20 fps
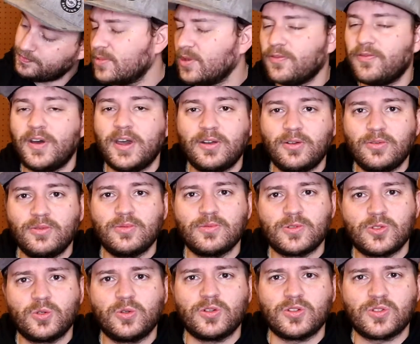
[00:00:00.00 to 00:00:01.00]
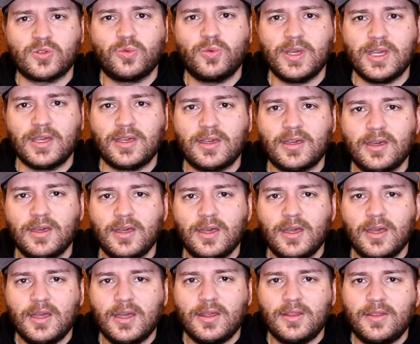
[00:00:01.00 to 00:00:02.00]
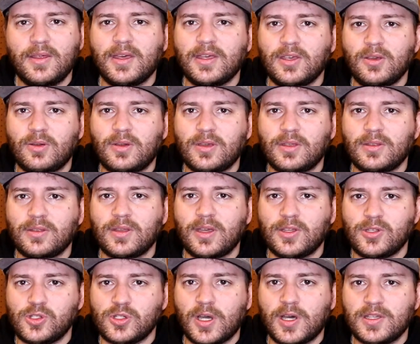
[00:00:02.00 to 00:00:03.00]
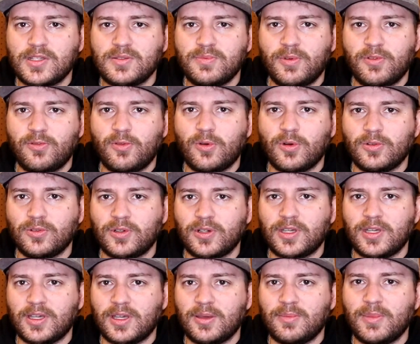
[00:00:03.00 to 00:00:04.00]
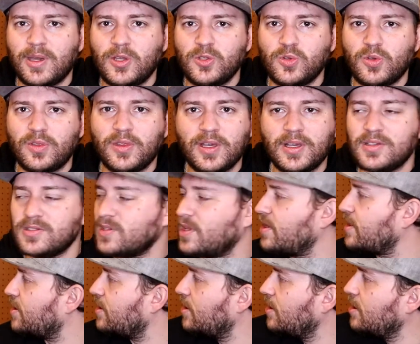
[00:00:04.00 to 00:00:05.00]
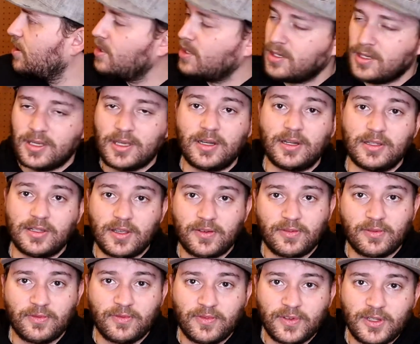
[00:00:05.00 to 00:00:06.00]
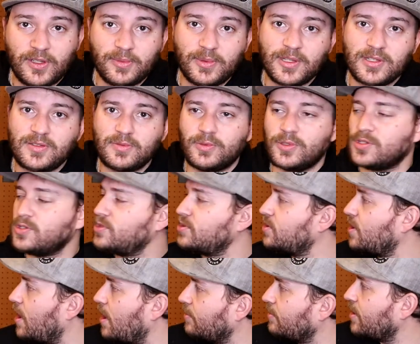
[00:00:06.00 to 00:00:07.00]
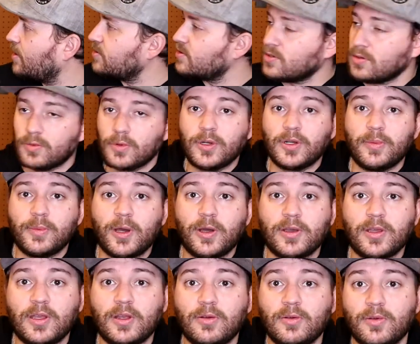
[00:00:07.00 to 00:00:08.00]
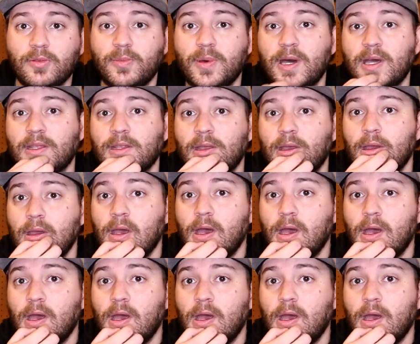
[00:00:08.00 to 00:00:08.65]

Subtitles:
The final sort of tweak that you can adjust before looking at major things like getting different filaments, which I'm not too worried about here with mine,